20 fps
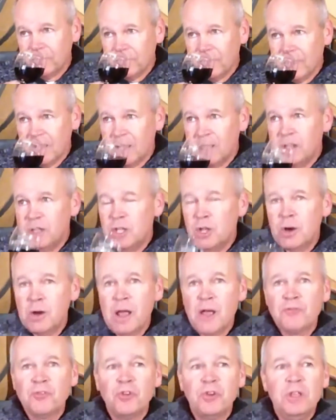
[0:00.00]
year
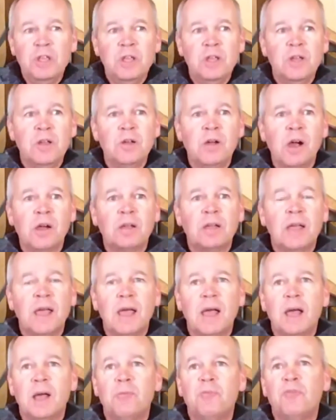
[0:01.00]
after year, our
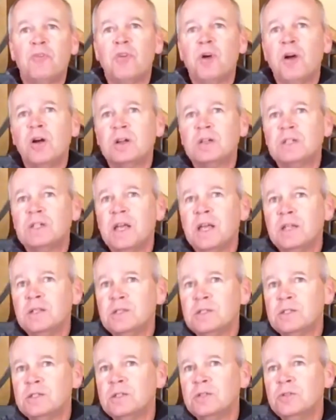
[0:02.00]
Cab Franc tends
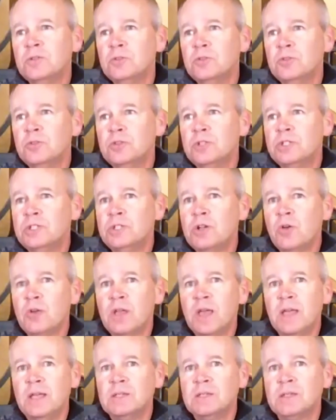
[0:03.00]
to
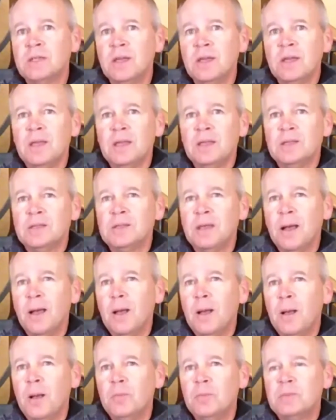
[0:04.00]
showcase
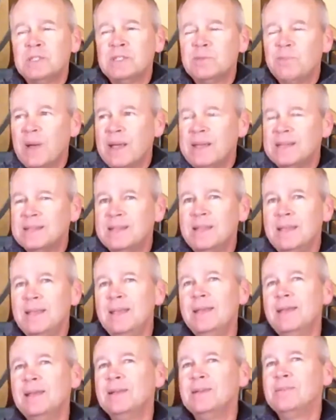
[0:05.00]
some spicy
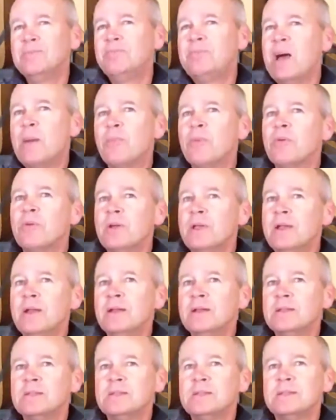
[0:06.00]
and
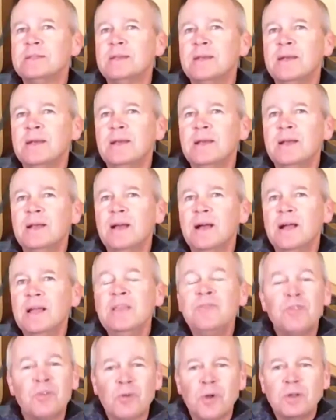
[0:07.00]
pepperiness, even
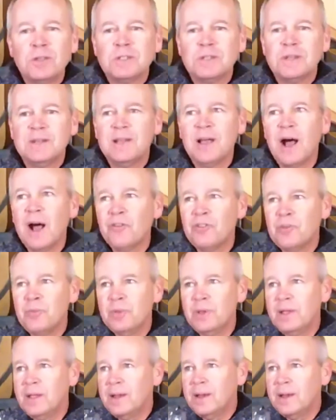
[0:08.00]
roasted coffee bean.